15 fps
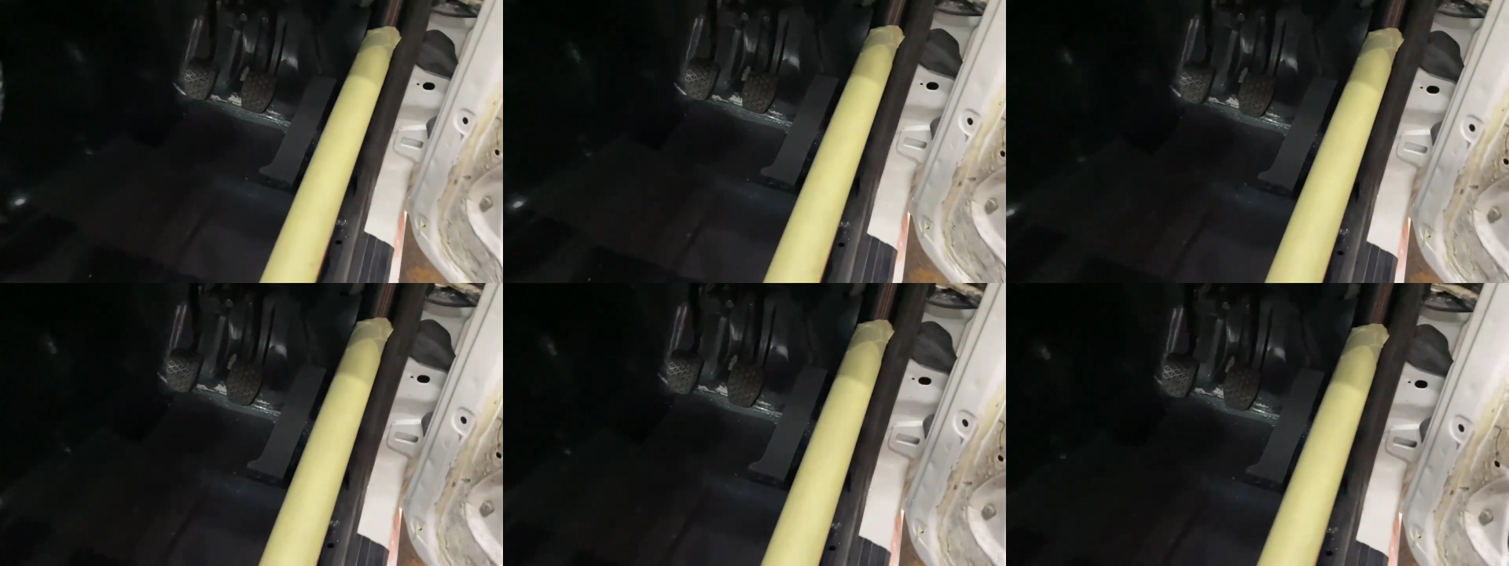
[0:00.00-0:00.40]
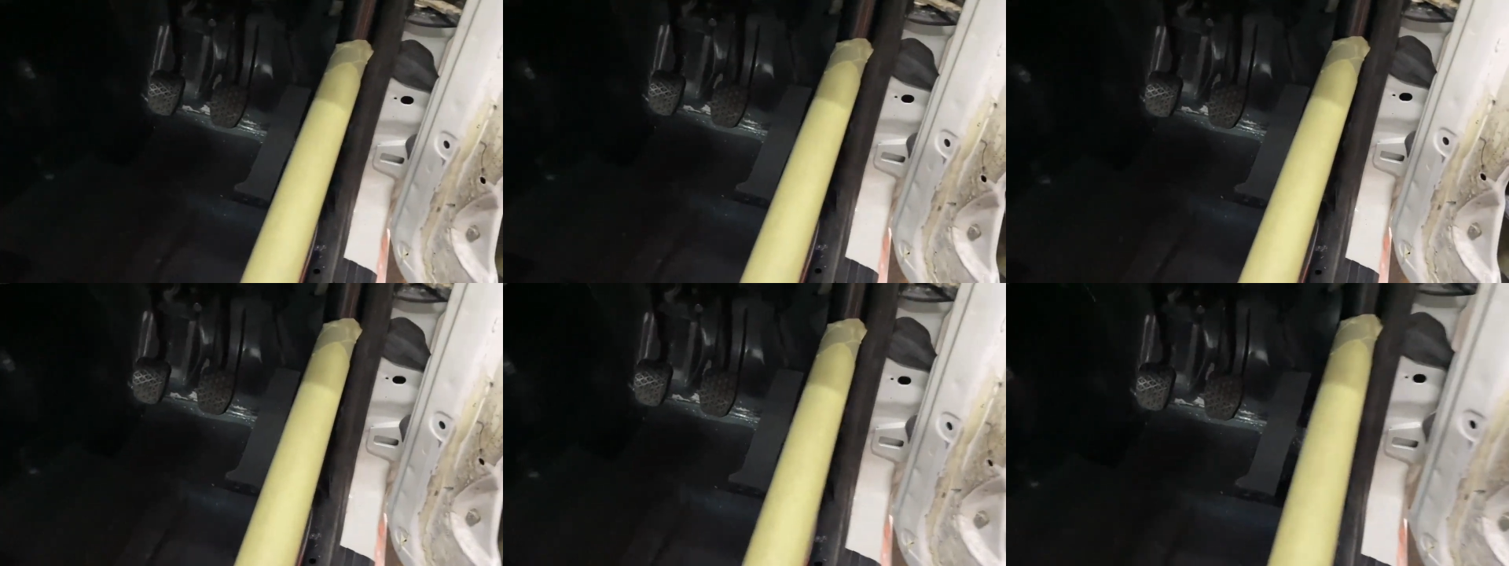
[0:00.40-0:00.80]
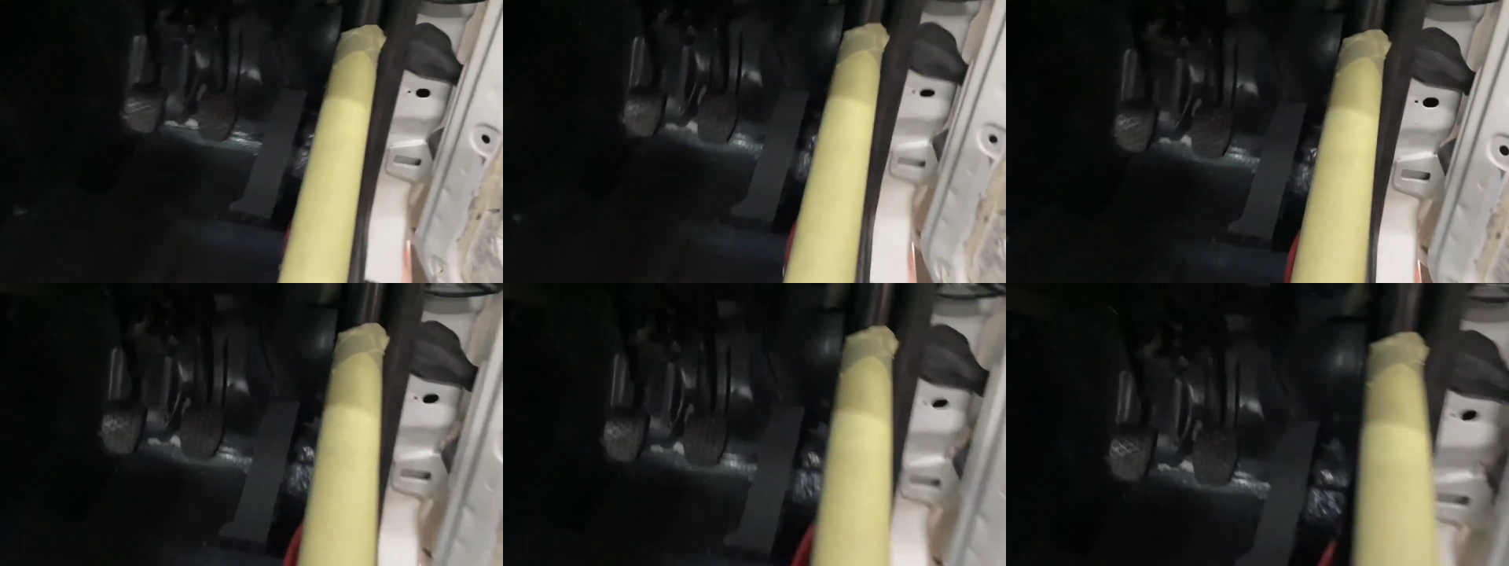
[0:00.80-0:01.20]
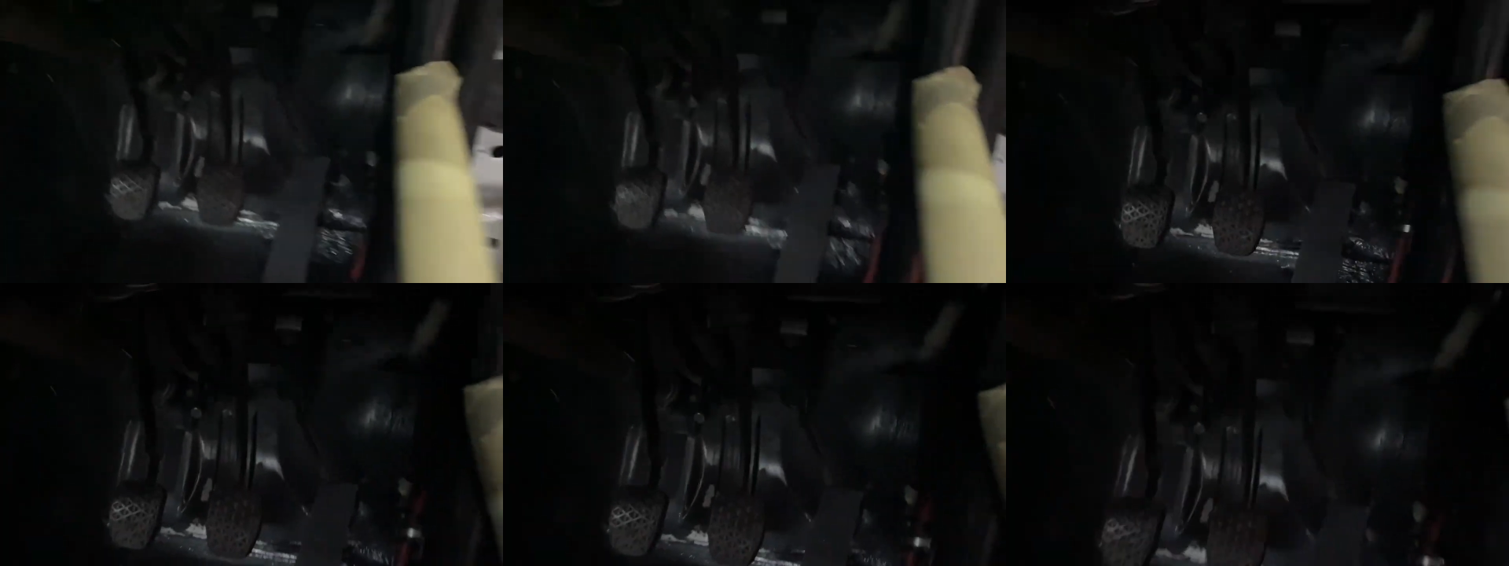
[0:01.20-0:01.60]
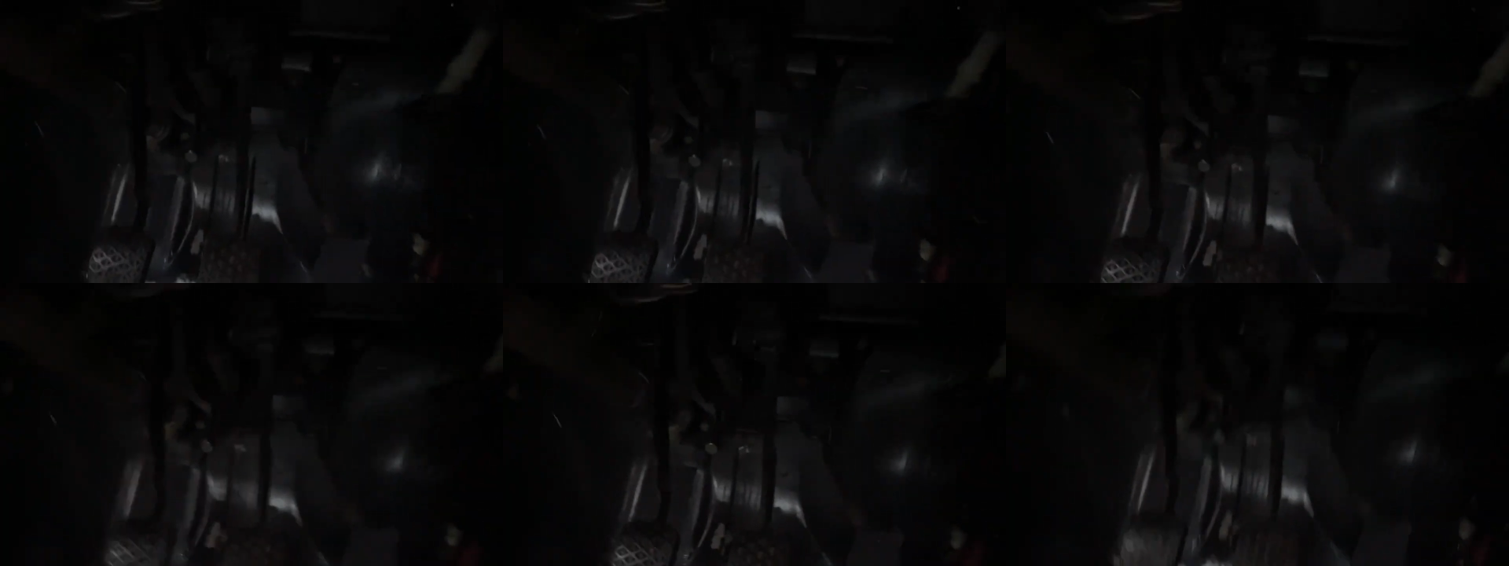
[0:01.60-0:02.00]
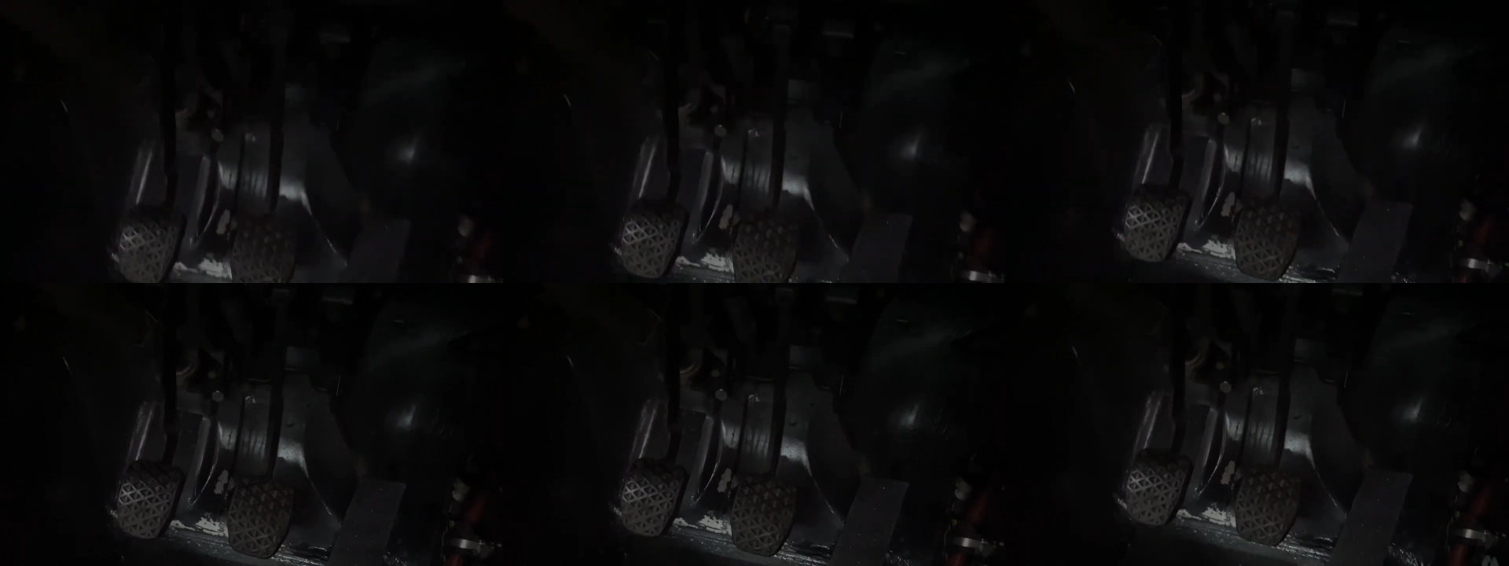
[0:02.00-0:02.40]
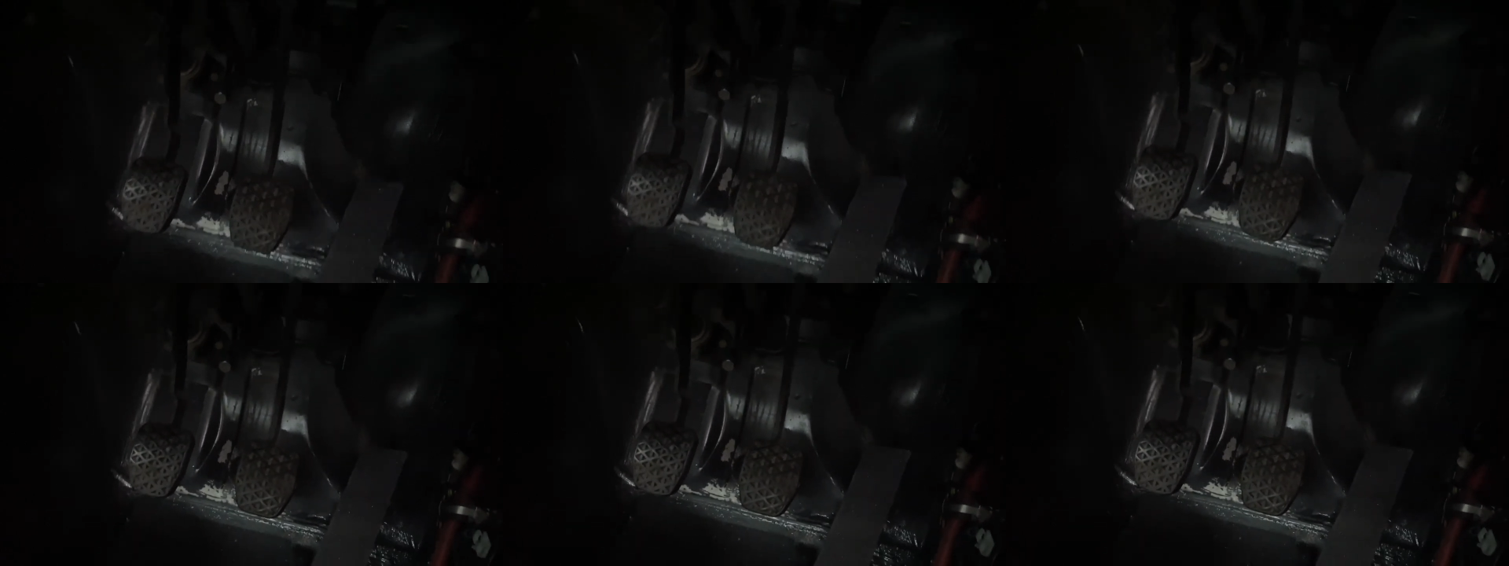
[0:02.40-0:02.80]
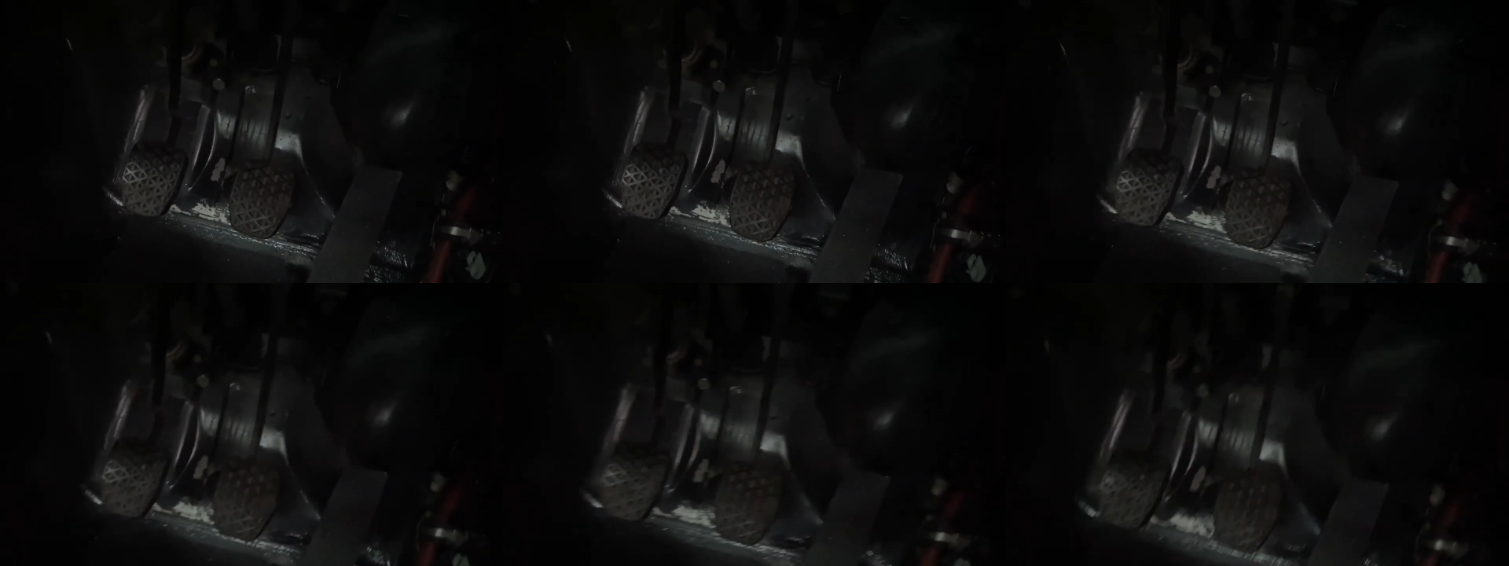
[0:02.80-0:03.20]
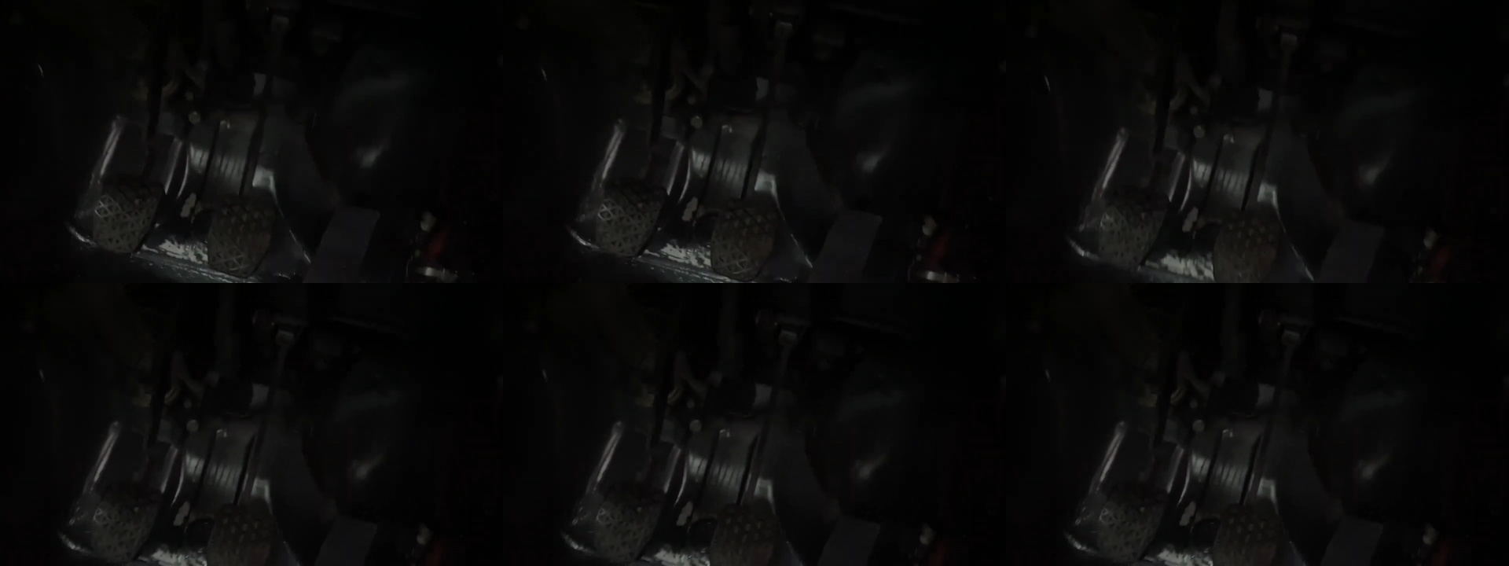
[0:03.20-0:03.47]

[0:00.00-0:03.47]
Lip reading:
(no speaker visible)